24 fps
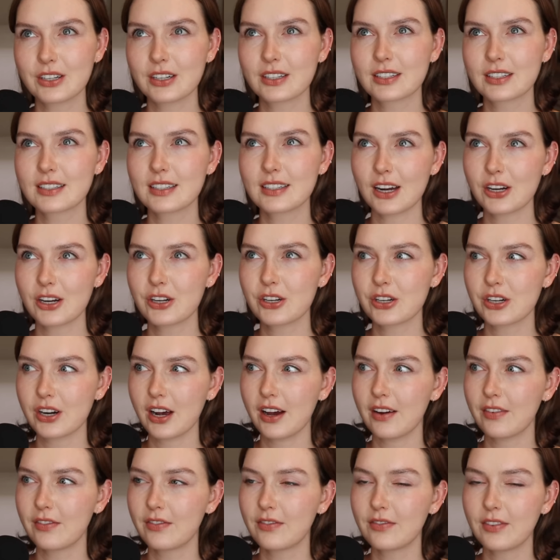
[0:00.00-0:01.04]
just such
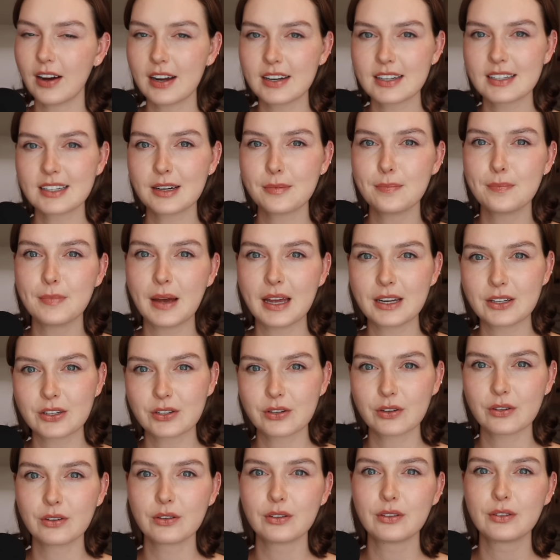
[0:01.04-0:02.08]
a
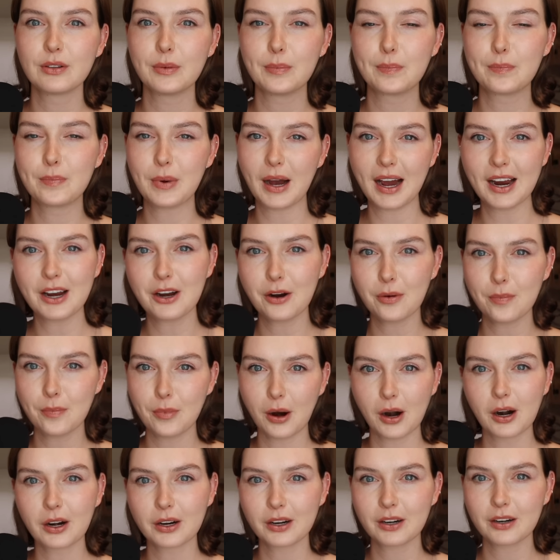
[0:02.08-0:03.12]
fundamental
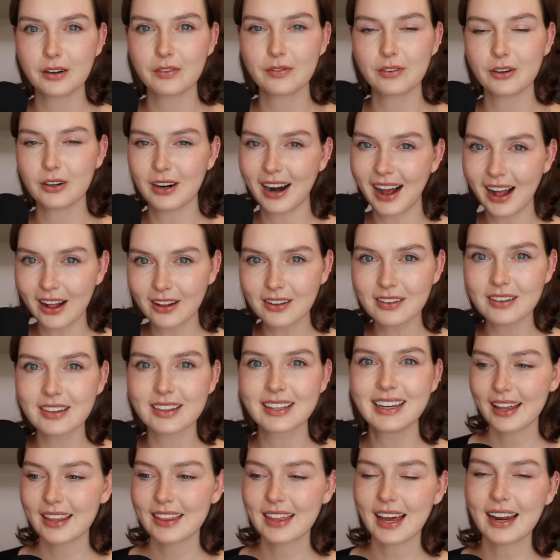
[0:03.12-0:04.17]
biomarker for health
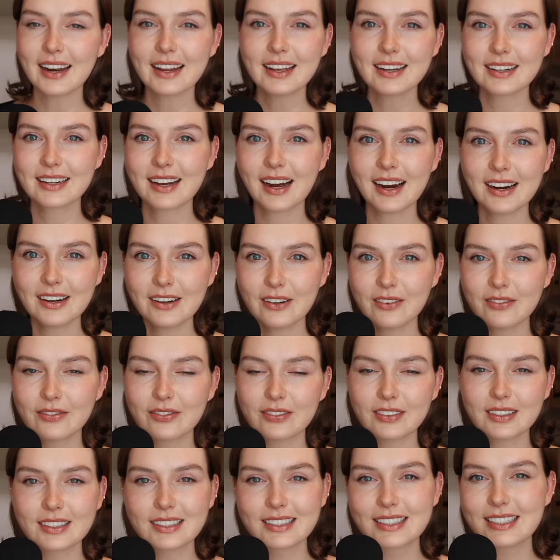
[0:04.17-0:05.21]
that it kind of
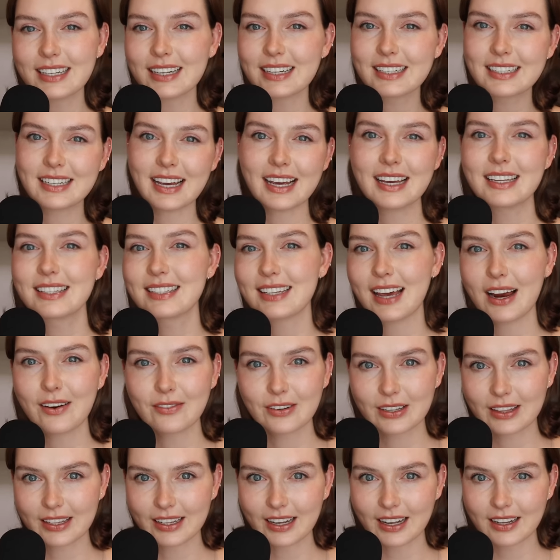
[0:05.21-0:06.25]
dictates
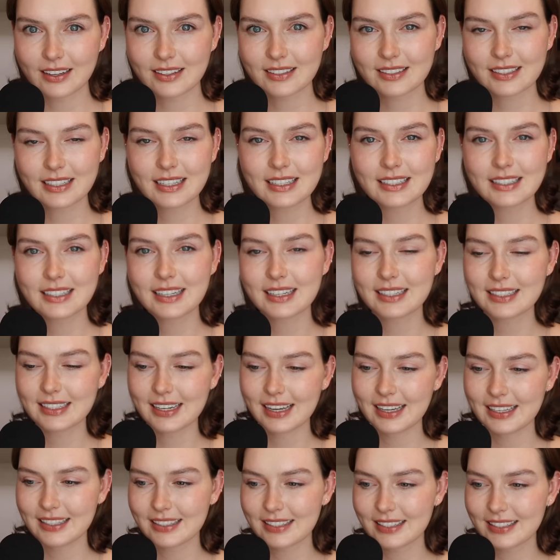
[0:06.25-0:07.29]
everything else. It
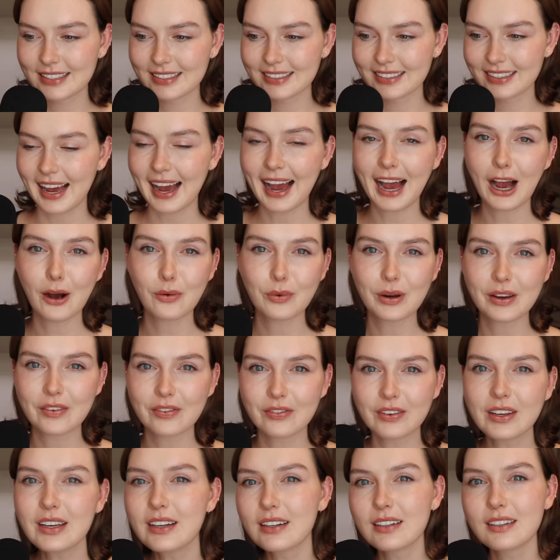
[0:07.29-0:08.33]
dictates how we
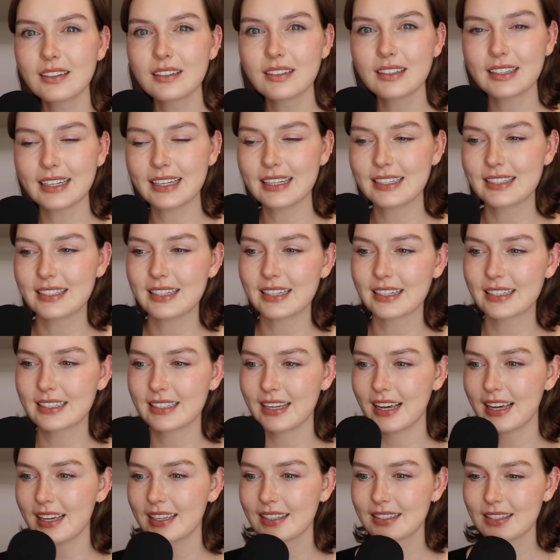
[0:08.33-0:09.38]
feel, it
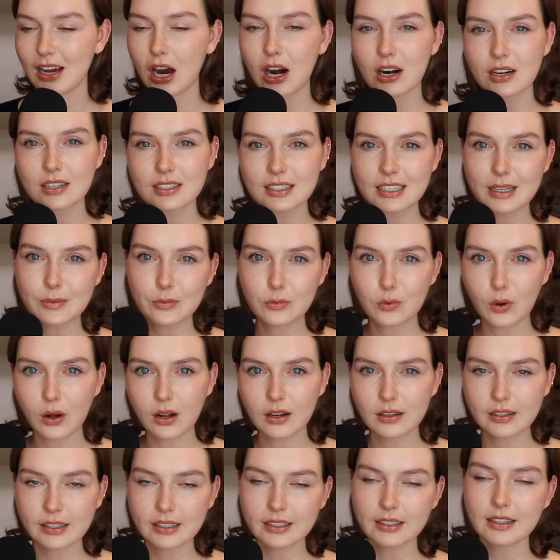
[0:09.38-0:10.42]
dictates our sleep
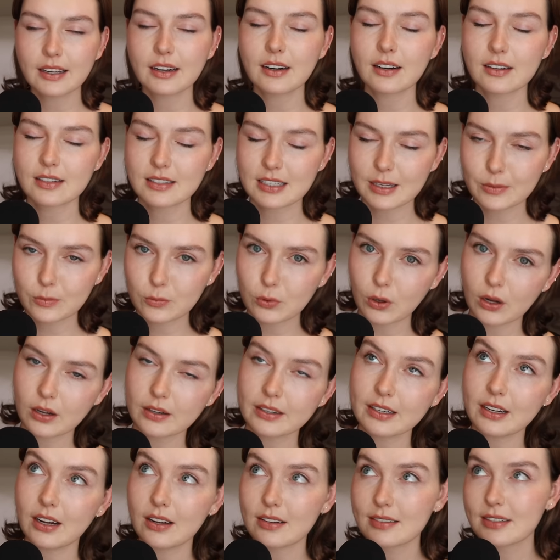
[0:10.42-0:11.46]
quality, and our sleep
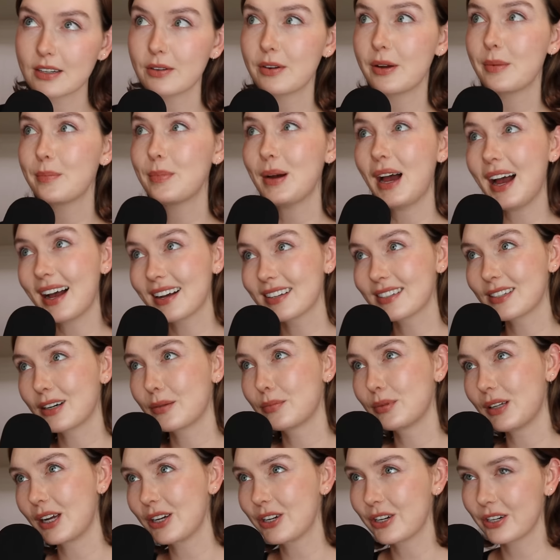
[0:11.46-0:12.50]
quality also impacts our
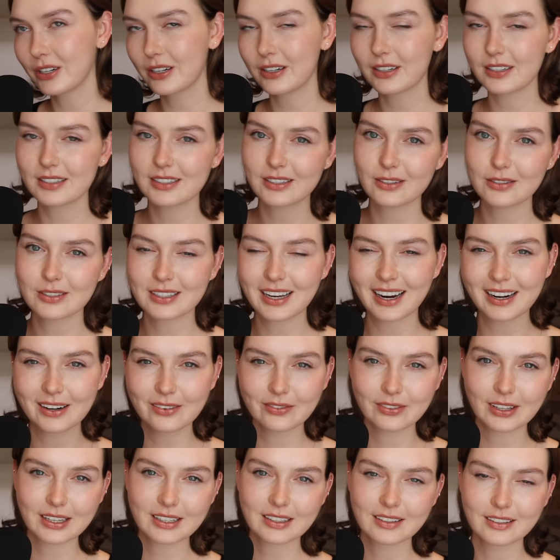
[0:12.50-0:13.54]
blood sugar. So it's kind of
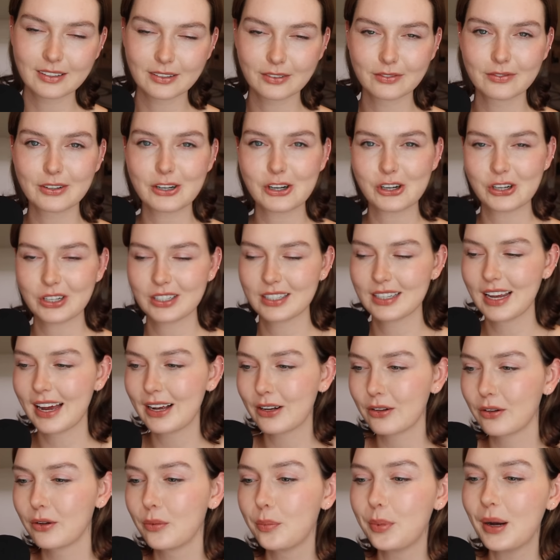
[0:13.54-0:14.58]
like a little vicious
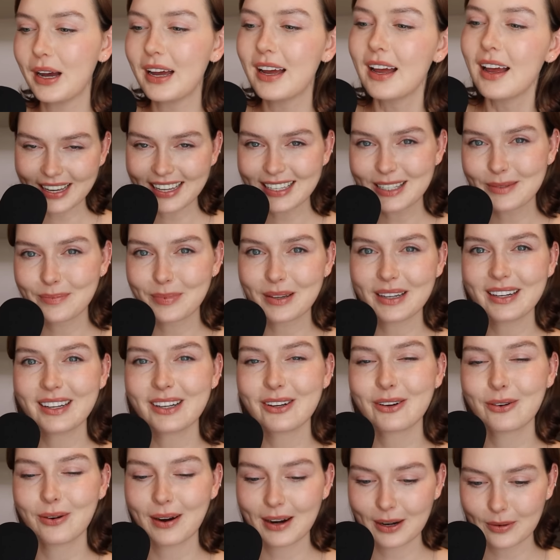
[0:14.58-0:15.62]
cycle. But it's been
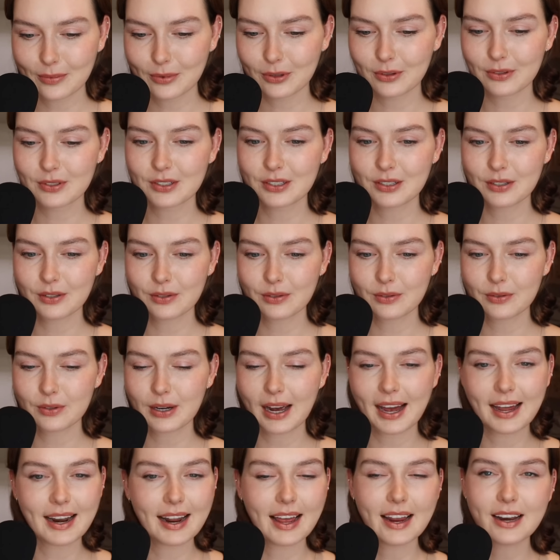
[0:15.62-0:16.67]
incredible to,
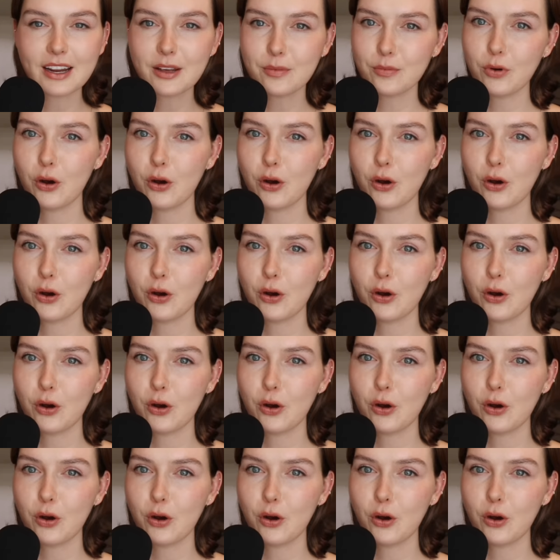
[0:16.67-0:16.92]
at any